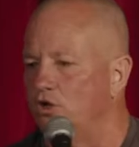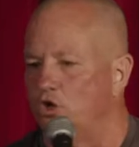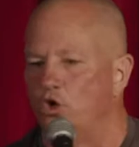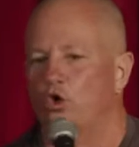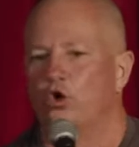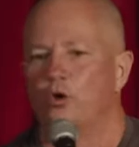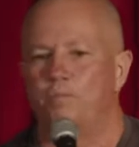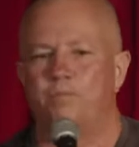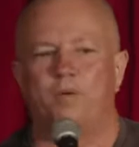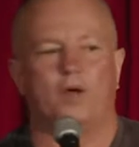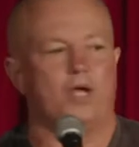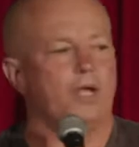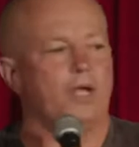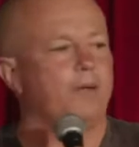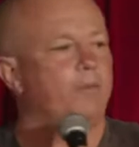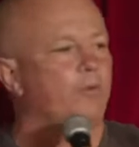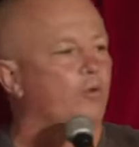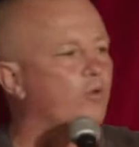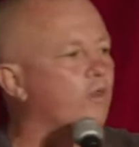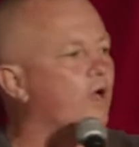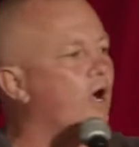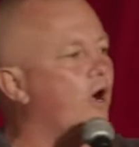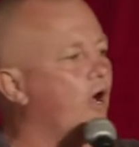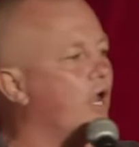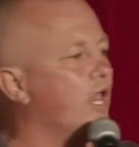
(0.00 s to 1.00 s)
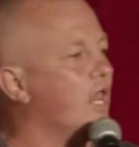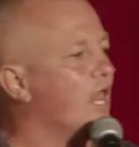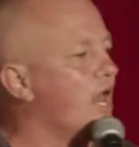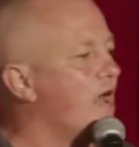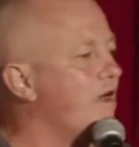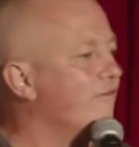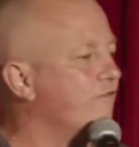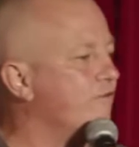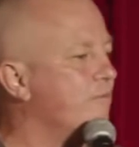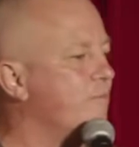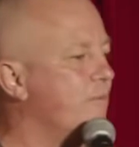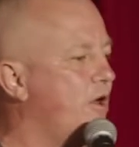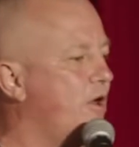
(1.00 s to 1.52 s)
Good people, though. I
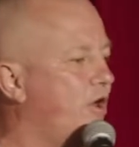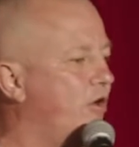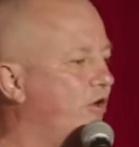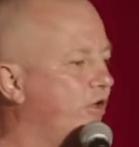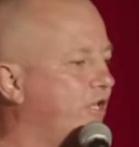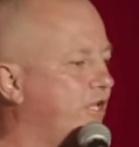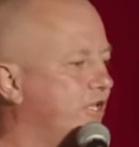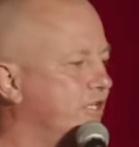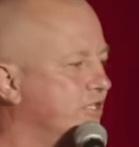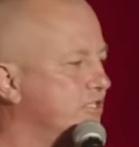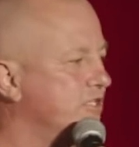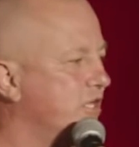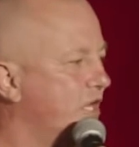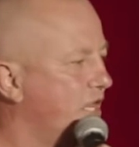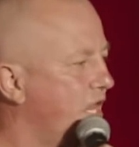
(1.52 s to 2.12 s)
love Americans.